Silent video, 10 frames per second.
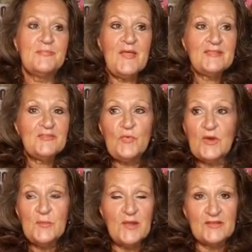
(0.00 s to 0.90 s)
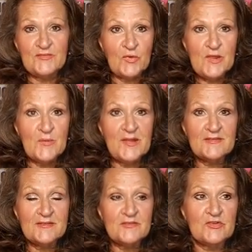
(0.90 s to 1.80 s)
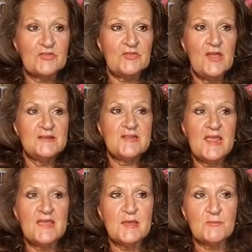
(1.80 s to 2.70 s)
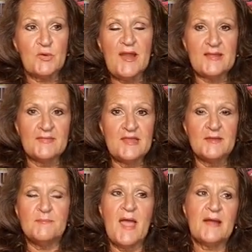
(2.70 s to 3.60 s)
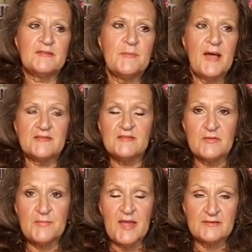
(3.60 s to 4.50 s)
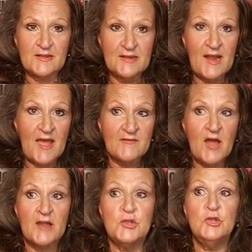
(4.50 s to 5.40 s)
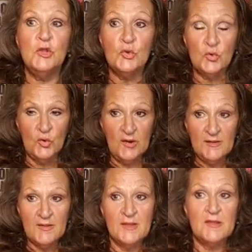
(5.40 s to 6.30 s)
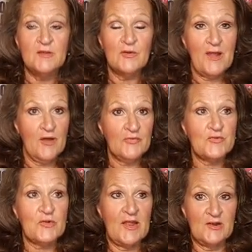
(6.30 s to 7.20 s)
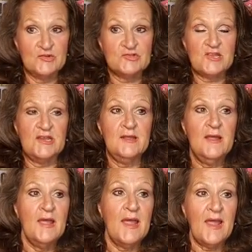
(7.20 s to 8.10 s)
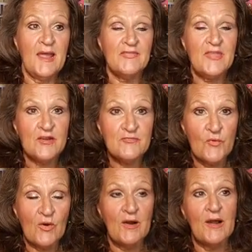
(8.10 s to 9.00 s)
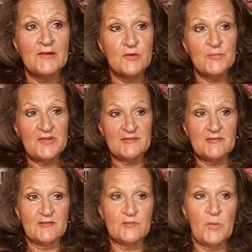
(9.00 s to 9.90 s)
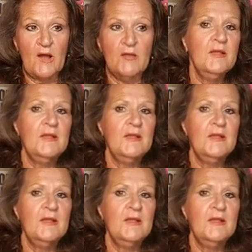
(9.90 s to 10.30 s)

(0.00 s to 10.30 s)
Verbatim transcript: That's 40 Winks. 40 Winks is just taking a break and the impact, the positive impact it can have on you, your health, your energy, and therefore on your business as well.